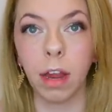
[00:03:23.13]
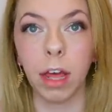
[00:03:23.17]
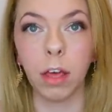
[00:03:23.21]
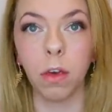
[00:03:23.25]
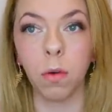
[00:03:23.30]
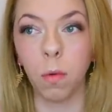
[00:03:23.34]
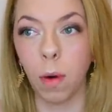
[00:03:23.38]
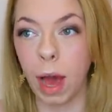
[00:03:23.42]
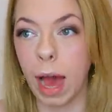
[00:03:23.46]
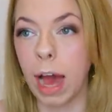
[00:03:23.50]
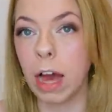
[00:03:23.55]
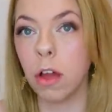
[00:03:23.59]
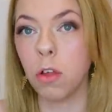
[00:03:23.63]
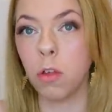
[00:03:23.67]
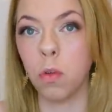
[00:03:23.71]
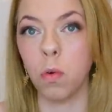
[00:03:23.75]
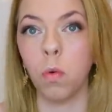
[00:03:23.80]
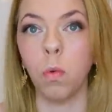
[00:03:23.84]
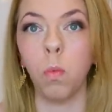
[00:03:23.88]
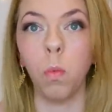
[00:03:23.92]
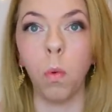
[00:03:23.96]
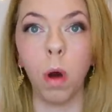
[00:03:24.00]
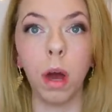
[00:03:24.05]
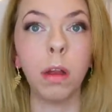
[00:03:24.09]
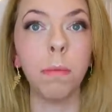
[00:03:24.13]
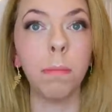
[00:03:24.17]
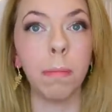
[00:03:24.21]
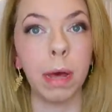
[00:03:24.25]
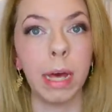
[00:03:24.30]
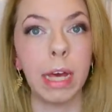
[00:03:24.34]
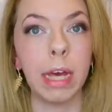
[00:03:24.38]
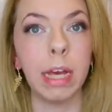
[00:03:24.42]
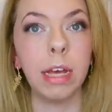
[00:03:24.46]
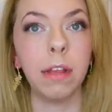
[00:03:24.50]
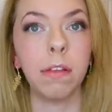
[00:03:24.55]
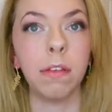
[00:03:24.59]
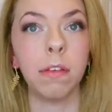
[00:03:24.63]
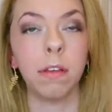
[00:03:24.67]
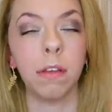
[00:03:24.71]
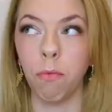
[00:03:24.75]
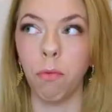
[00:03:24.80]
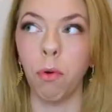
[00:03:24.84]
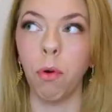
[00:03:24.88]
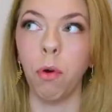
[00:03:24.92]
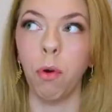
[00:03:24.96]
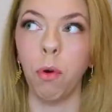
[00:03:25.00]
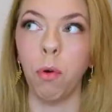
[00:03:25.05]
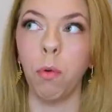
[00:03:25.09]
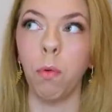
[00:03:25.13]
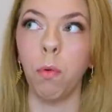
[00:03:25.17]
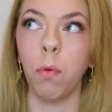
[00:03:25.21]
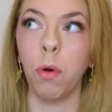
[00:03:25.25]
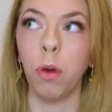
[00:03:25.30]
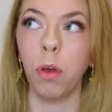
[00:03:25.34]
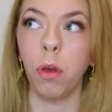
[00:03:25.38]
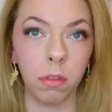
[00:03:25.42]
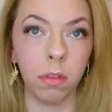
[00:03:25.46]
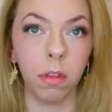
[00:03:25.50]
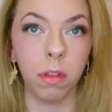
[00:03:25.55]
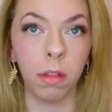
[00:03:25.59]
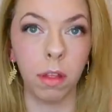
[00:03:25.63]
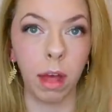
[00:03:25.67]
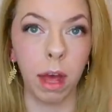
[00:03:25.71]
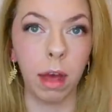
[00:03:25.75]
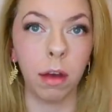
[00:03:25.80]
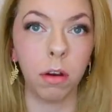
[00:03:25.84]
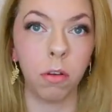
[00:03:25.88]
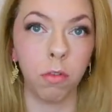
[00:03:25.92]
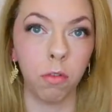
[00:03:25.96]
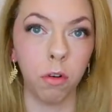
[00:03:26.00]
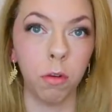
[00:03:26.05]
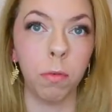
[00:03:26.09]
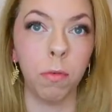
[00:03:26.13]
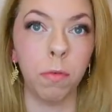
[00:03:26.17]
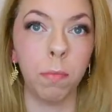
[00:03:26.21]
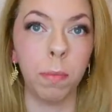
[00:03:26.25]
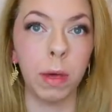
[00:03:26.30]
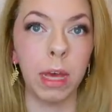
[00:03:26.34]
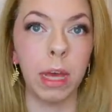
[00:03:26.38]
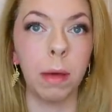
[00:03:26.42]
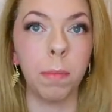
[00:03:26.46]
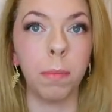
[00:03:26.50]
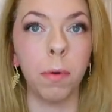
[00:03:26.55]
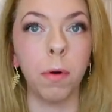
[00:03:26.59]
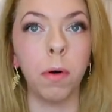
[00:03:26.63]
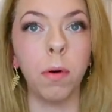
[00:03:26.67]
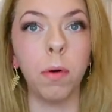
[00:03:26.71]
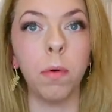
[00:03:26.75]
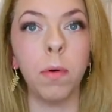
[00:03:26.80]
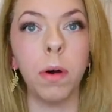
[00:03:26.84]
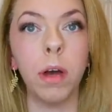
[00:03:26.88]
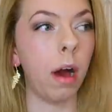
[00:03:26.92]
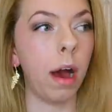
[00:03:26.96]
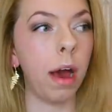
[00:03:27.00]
like your actual one mate, through that group of people.